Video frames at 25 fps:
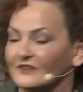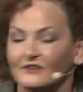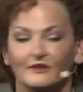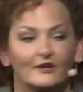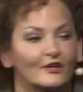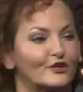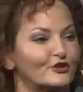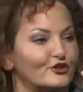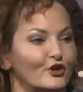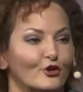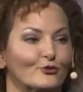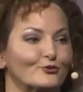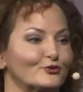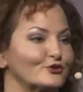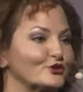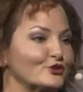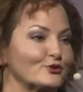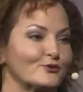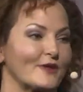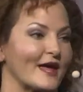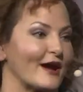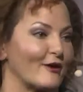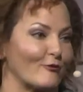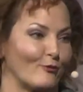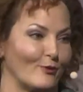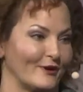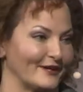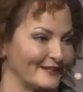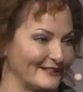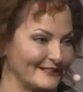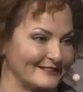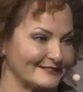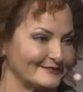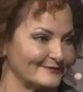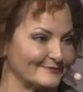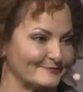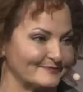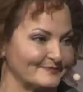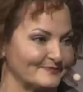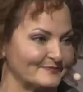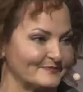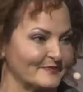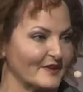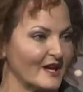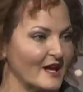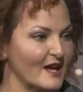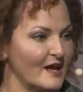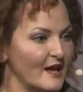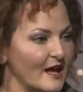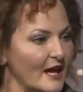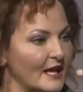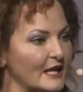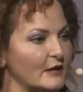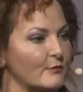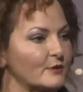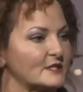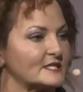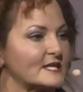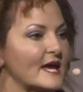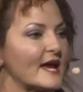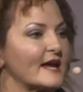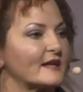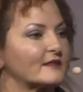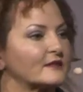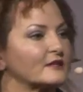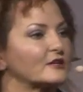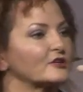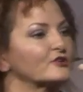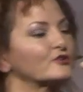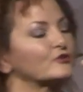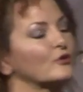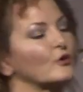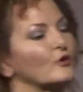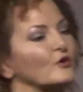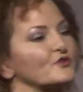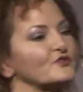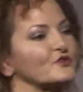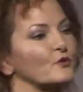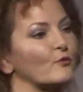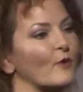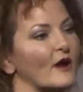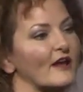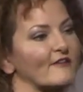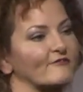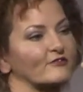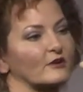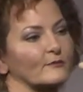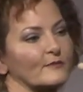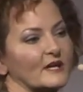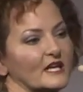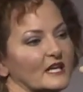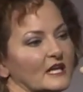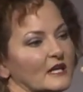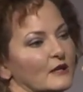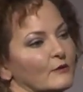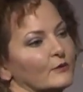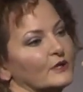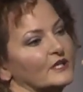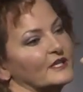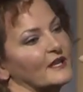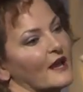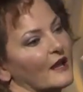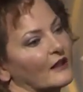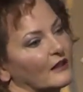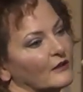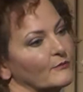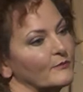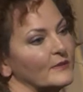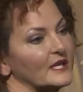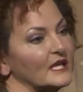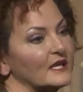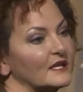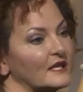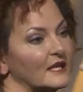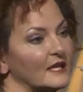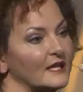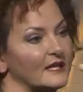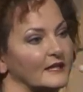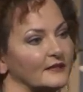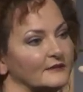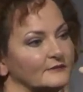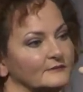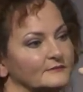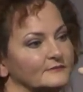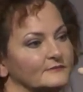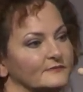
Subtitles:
Don't do that one. And he would take the controls away from me, and he would yell at me again.